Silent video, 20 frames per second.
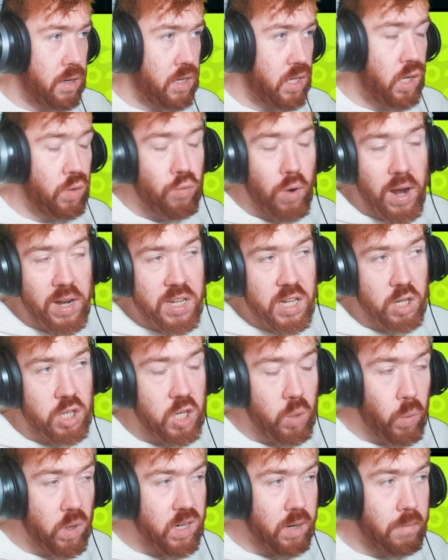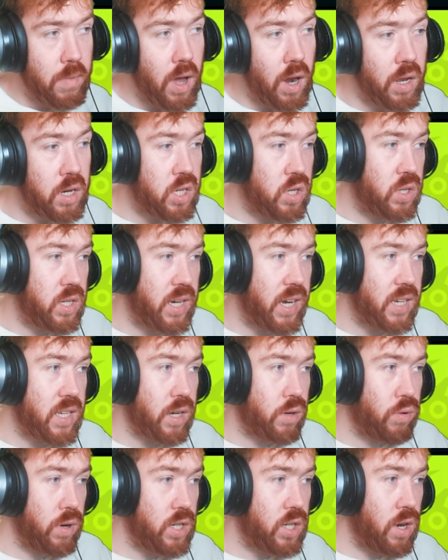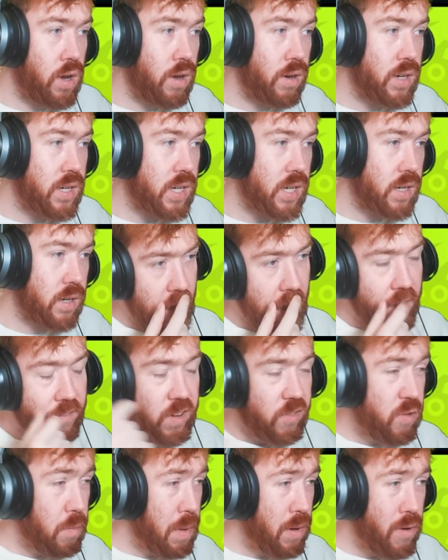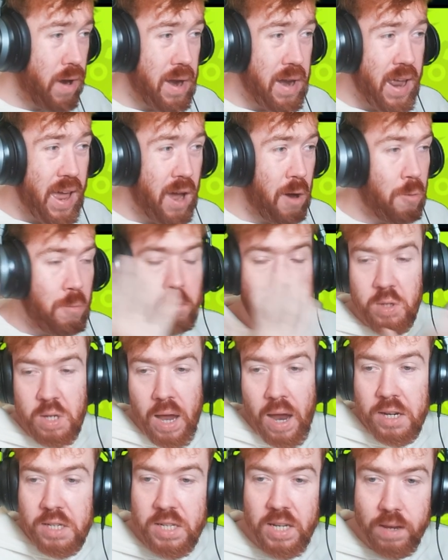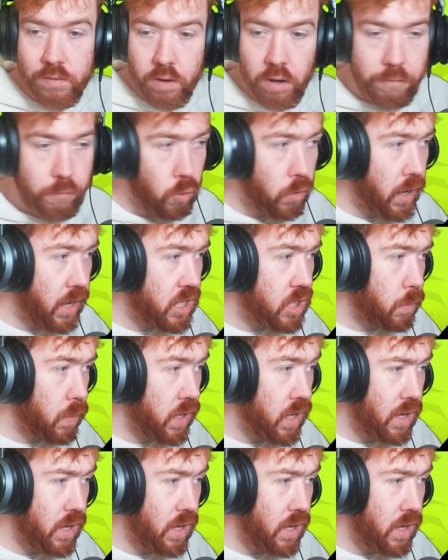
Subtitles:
She's red, so she works with Merlin, so she gets the crit chance. I think for me right now, I'll just give her 4 HP.